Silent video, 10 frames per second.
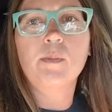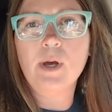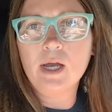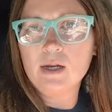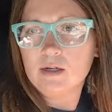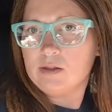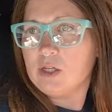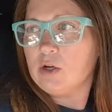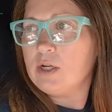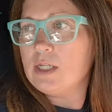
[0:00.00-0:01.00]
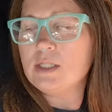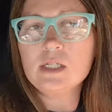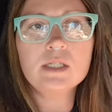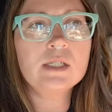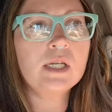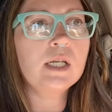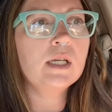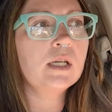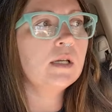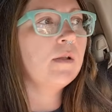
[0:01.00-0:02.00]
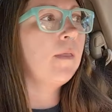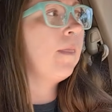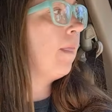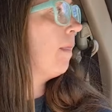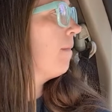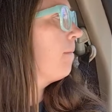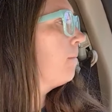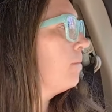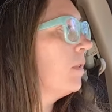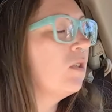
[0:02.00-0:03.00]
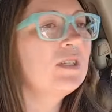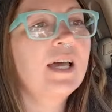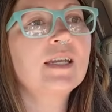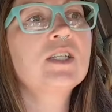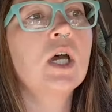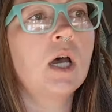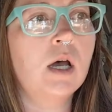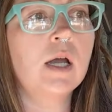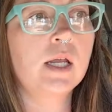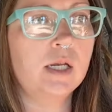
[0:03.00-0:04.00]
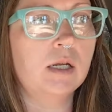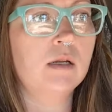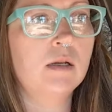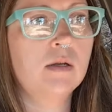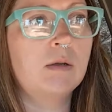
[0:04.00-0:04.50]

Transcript: But there isn't, there's not a ton